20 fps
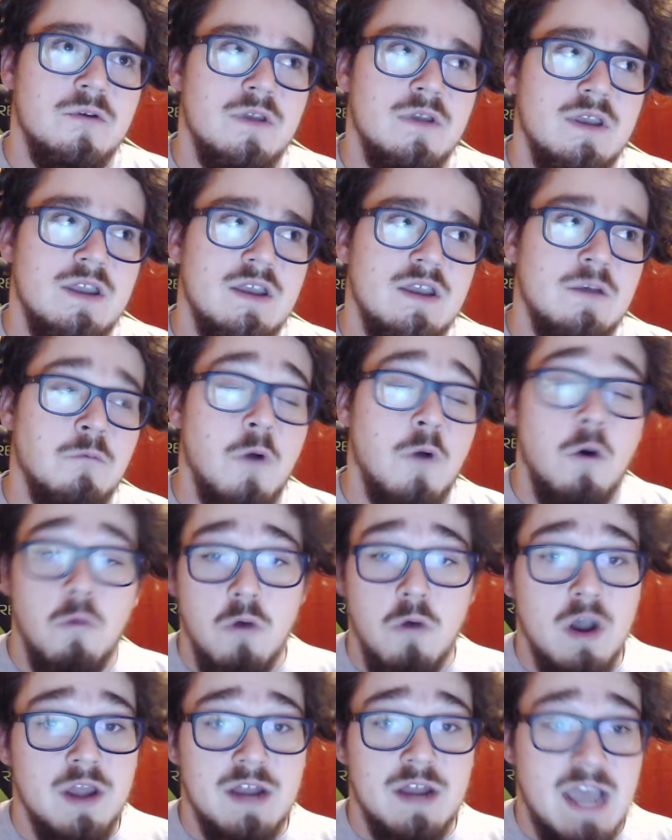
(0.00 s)

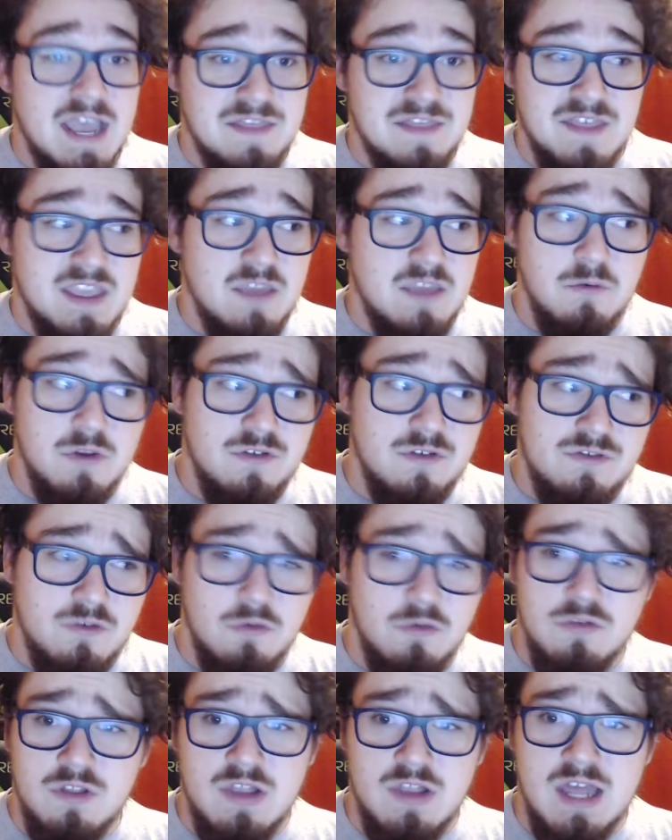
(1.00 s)
I think it would have sold
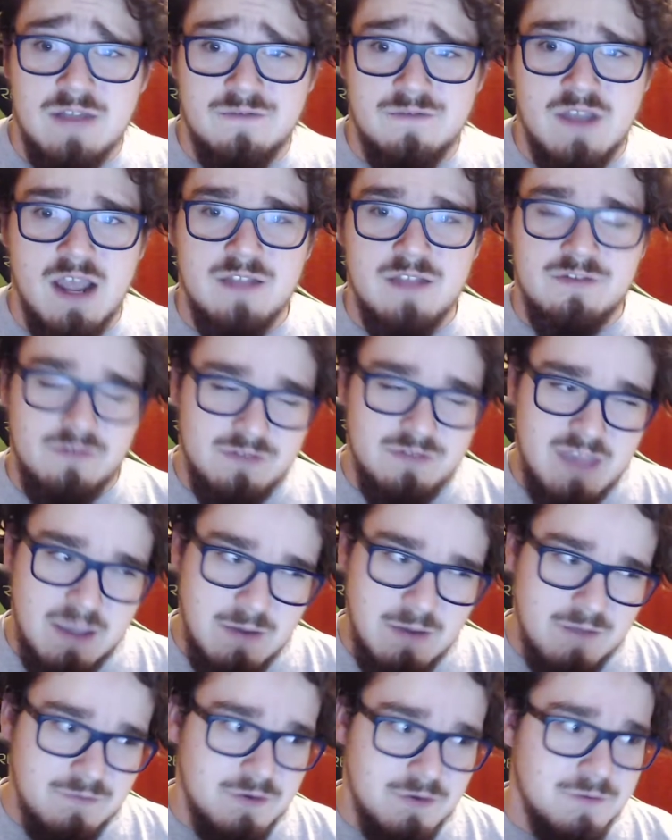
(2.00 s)
a lot of consoles.
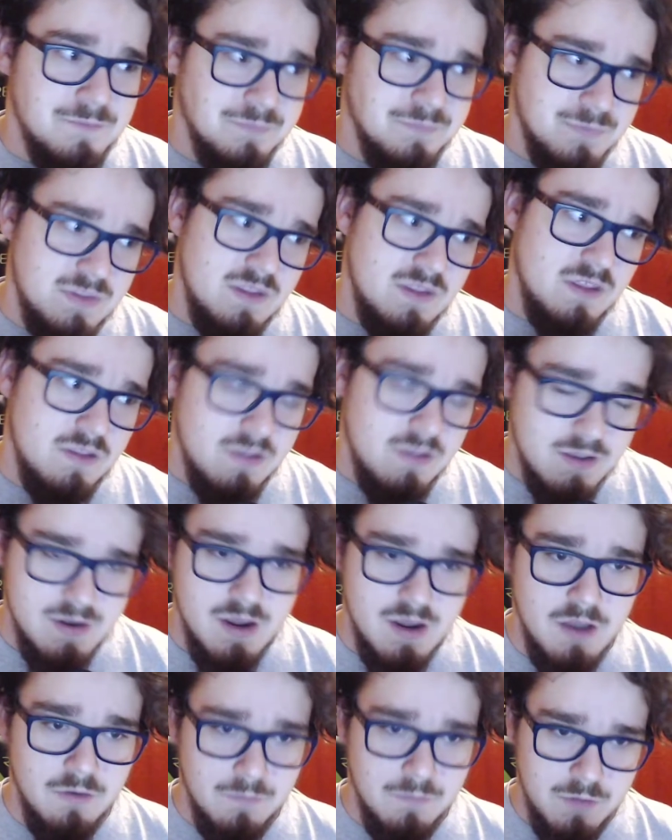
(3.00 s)
However,
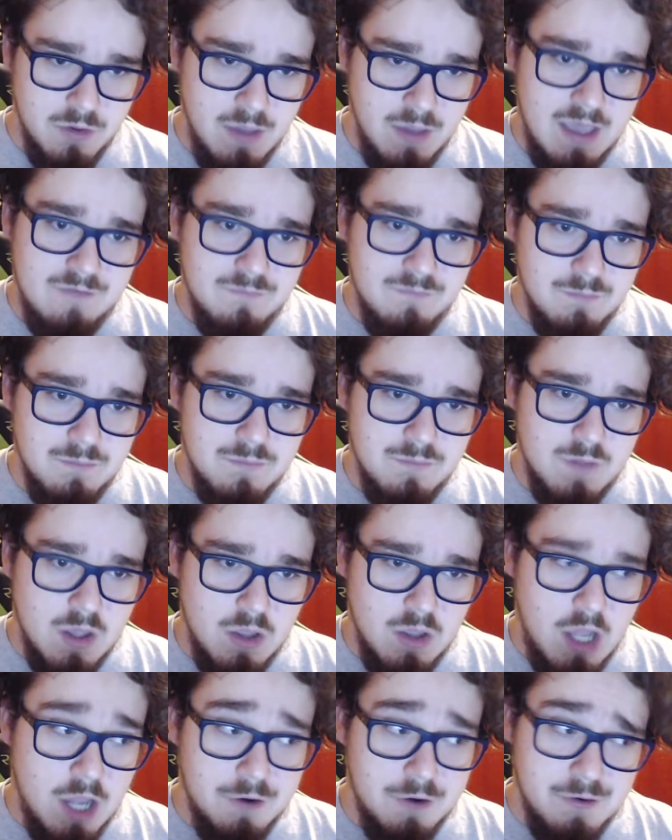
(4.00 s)
you have
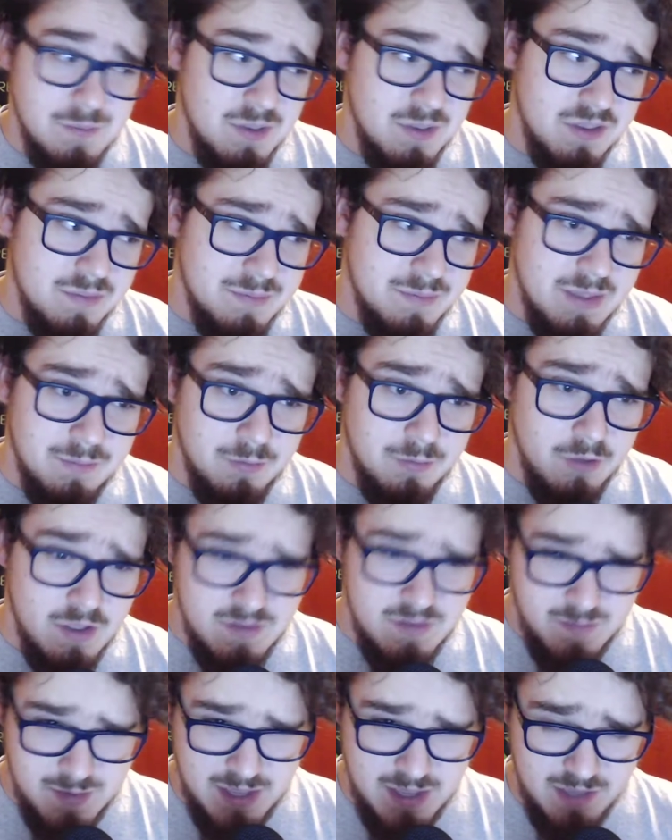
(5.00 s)
100 million people on the
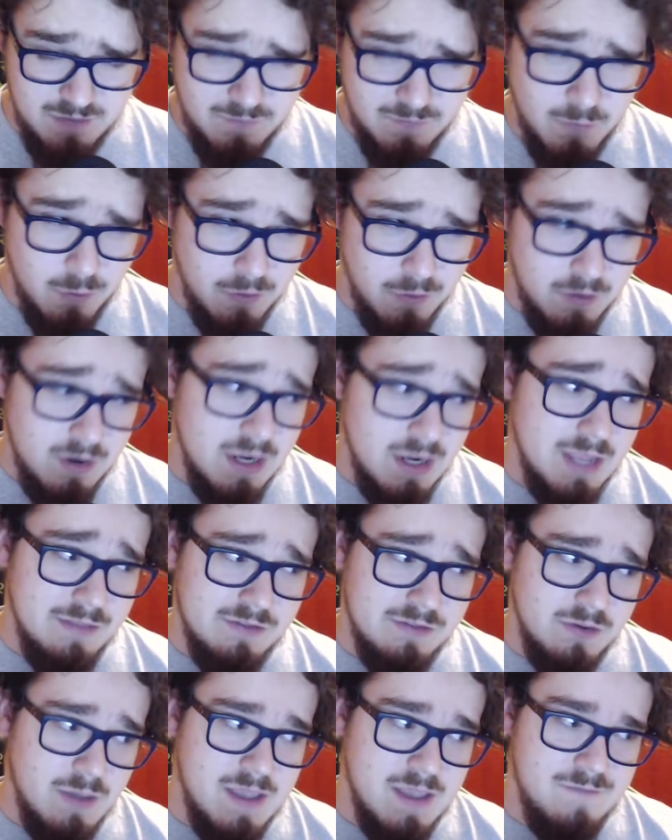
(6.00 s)
PS4, and
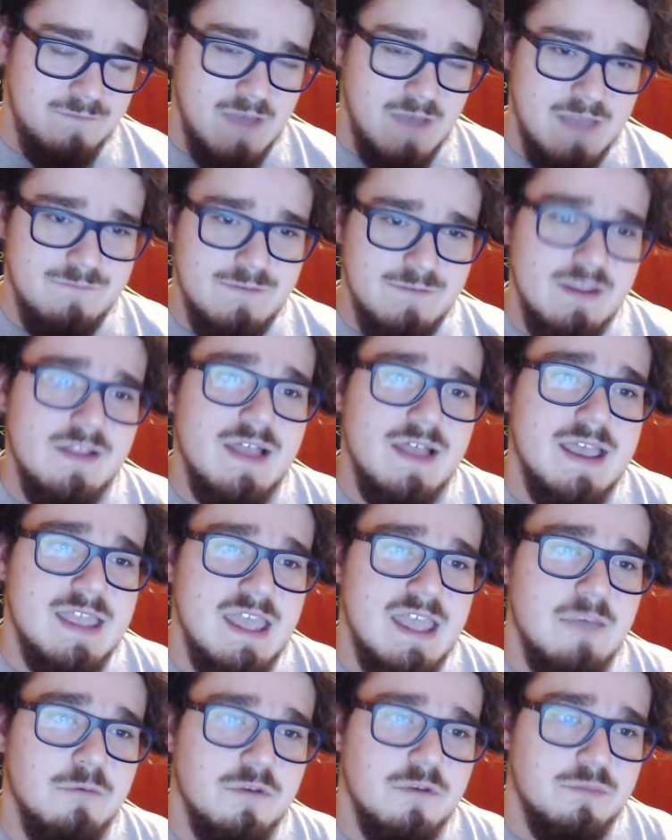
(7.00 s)
so I feel like it
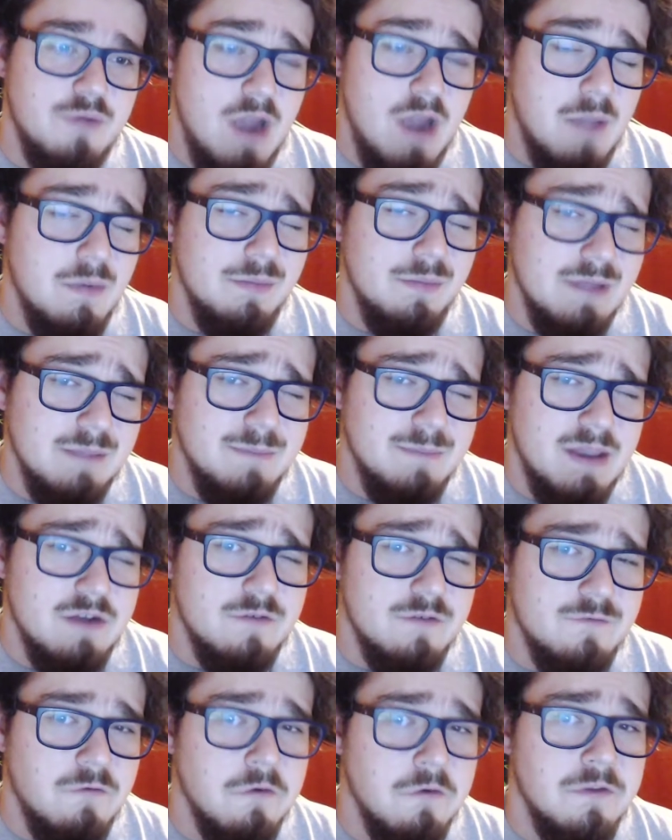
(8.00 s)
was probably better
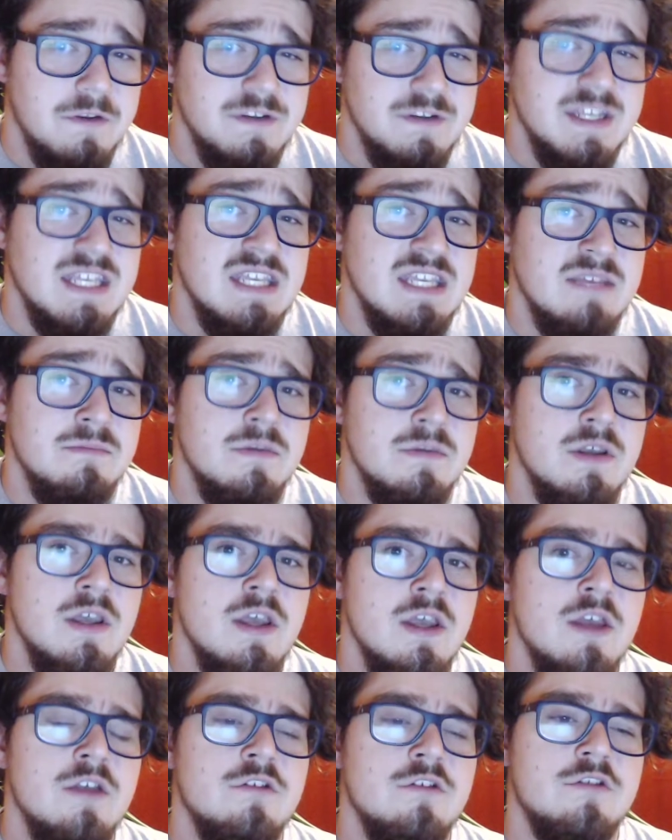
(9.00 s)
for the team
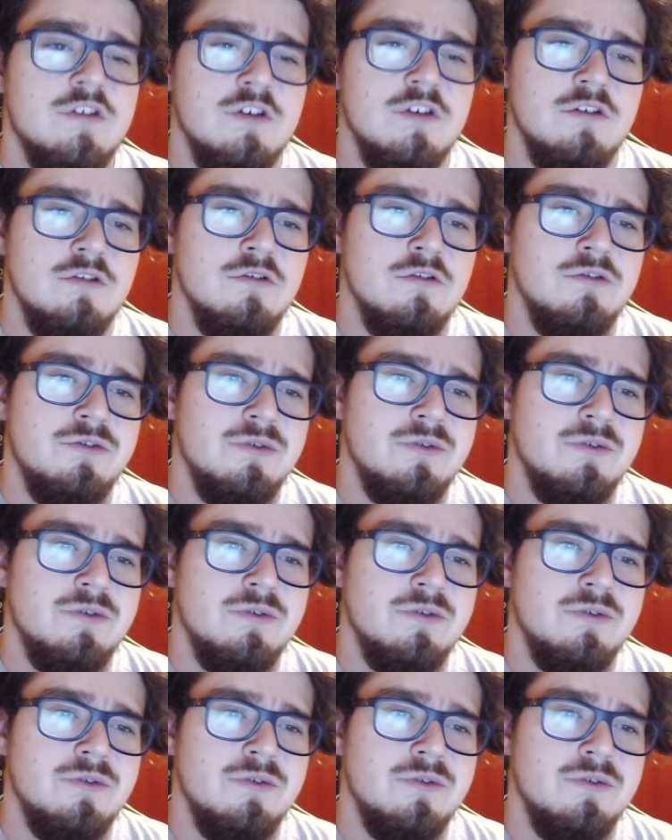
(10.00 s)
to